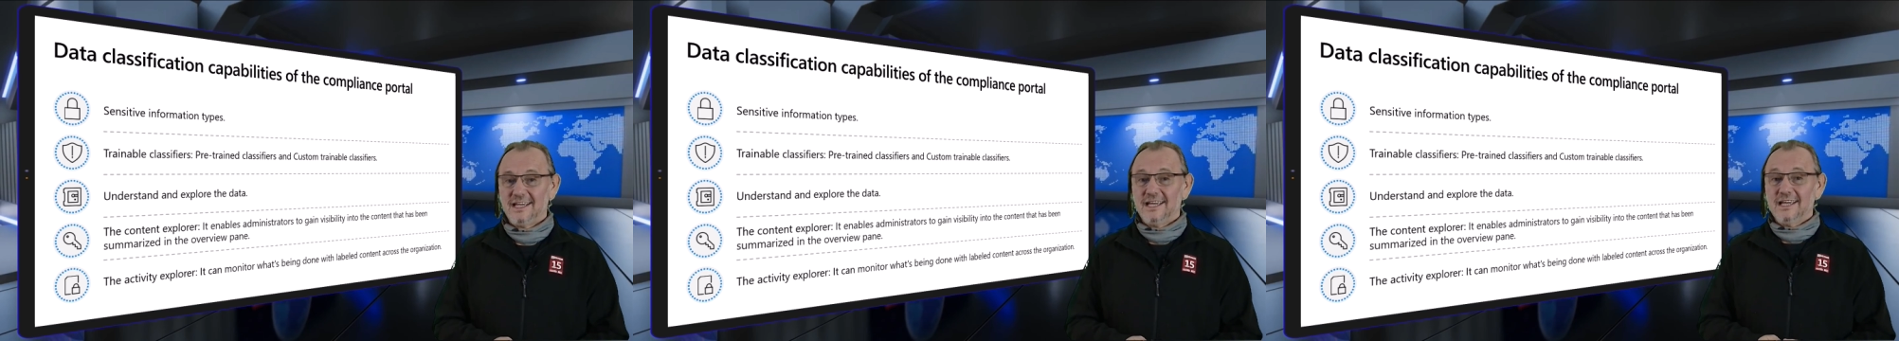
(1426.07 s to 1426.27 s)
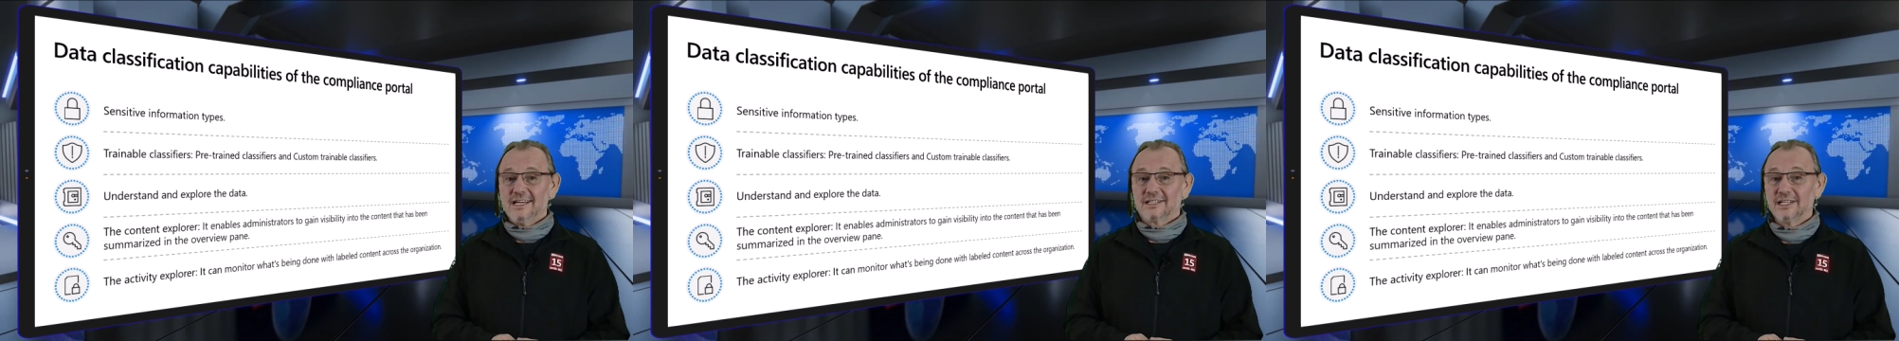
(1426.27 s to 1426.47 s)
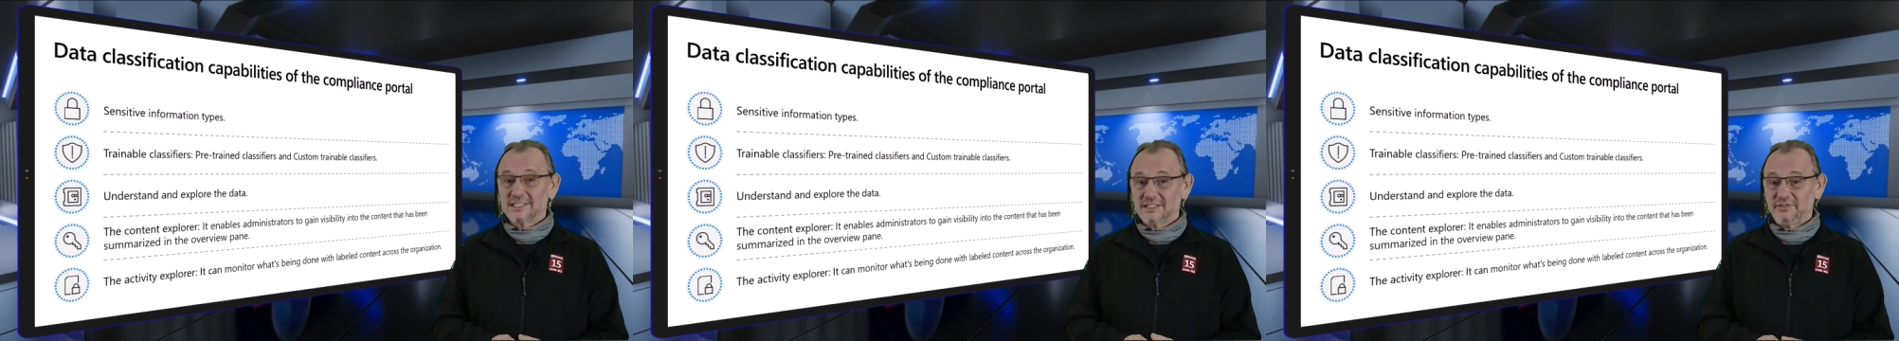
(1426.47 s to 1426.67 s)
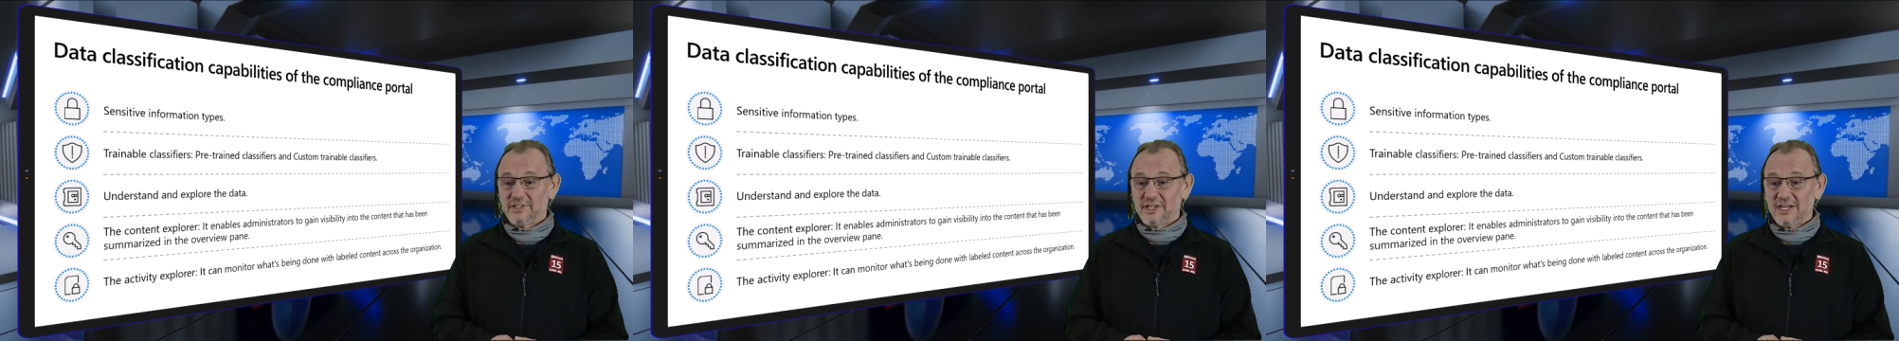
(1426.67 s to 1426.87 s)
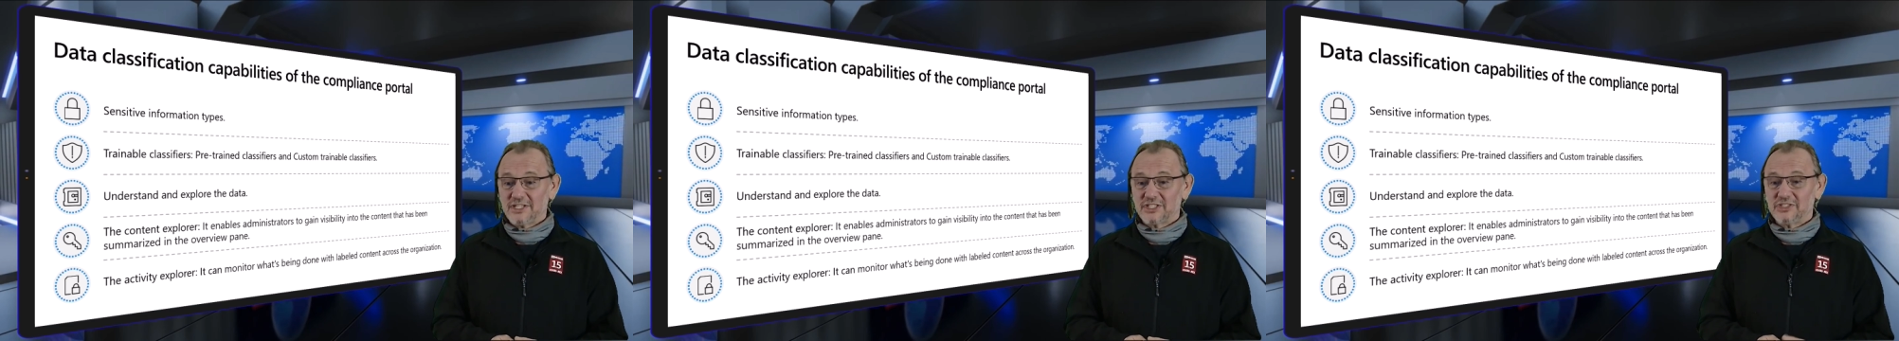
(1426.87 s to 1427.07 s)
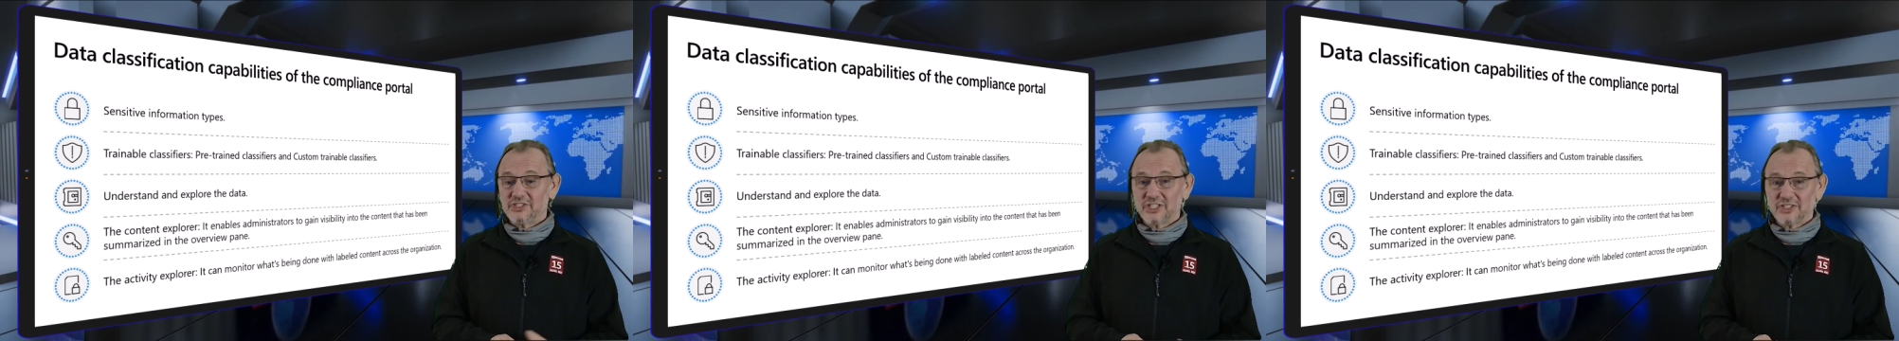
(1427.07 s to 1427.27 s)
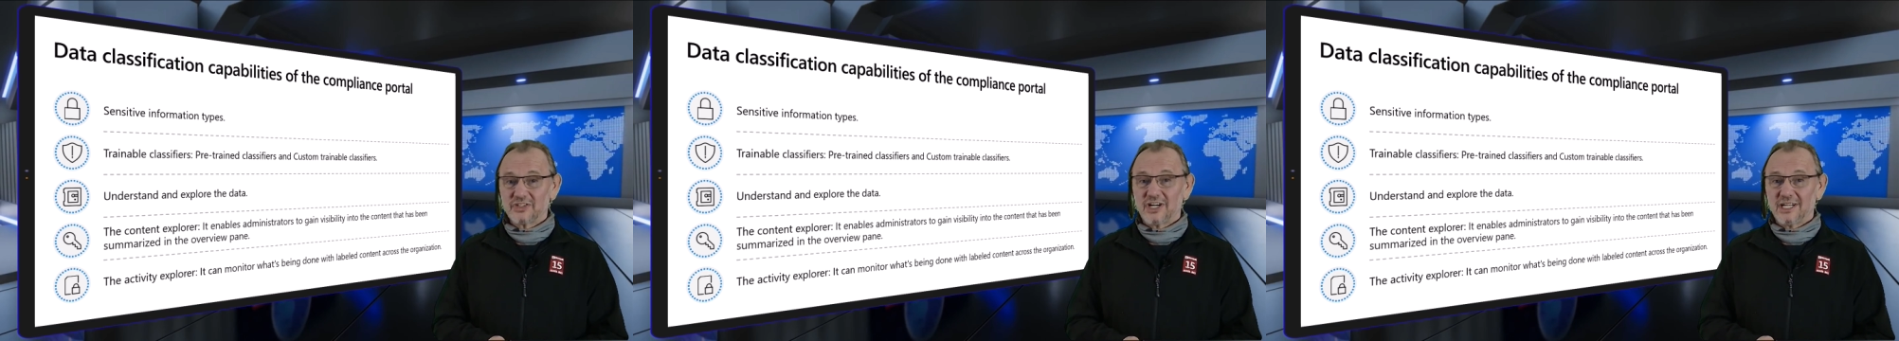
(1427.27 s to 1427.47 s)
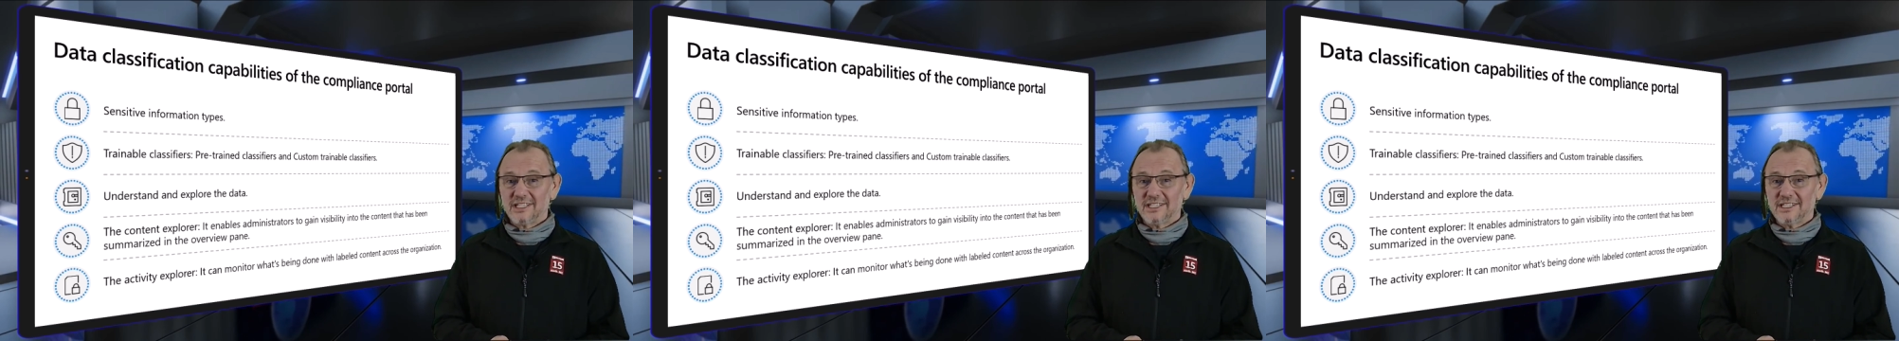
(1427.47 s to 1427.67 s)
Classification
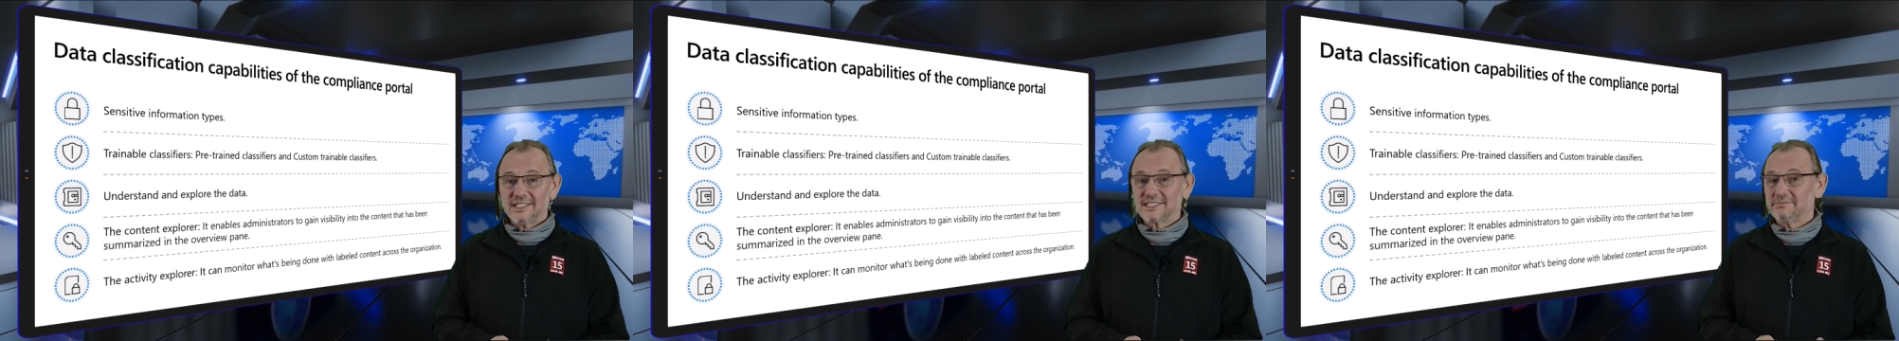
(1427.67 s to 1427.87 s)
generally is a